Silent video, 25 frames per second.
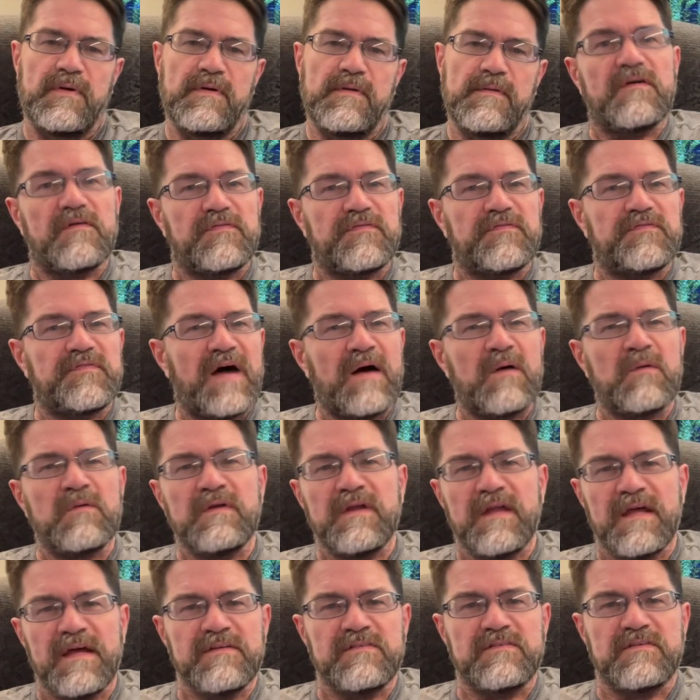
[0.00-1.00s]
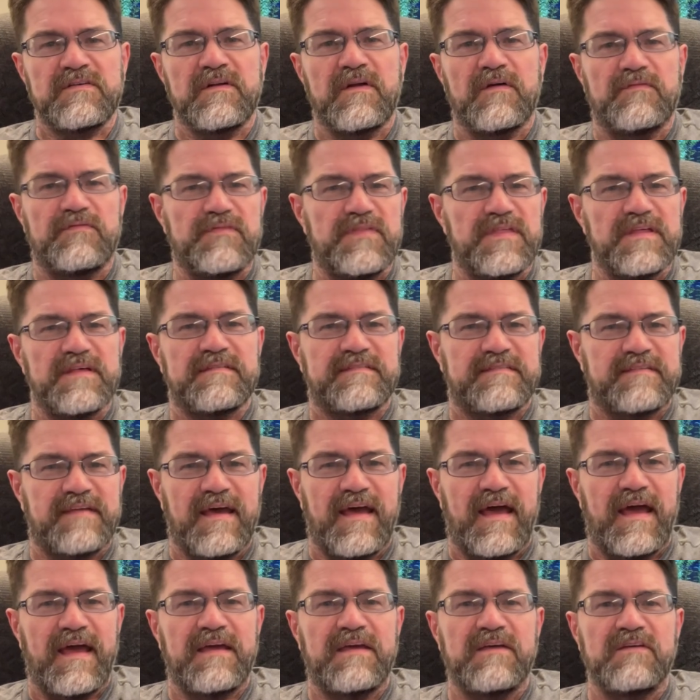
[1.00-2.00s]
The foundation of this
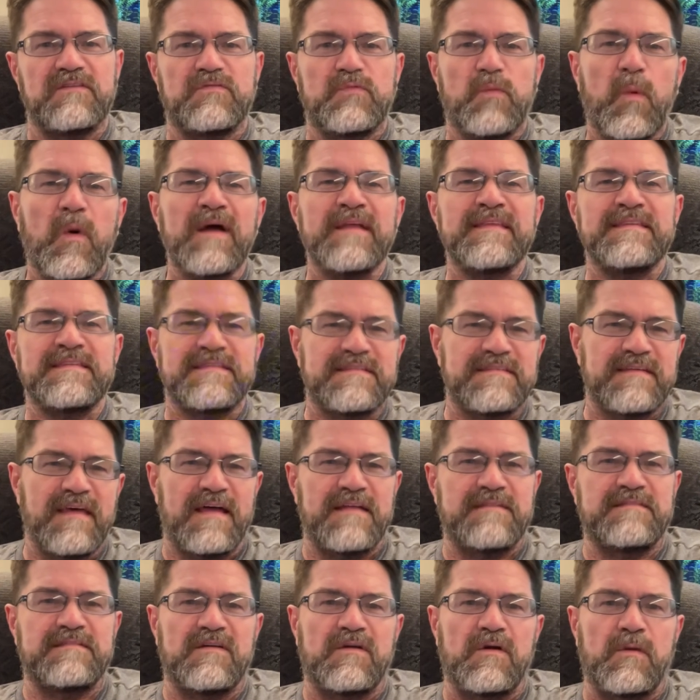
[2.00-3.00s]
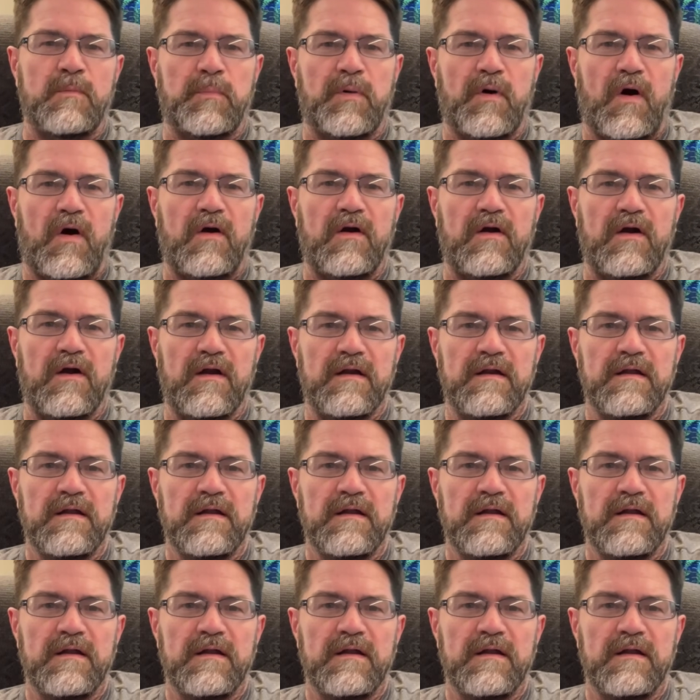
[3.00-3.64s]
tank is what sets it apart.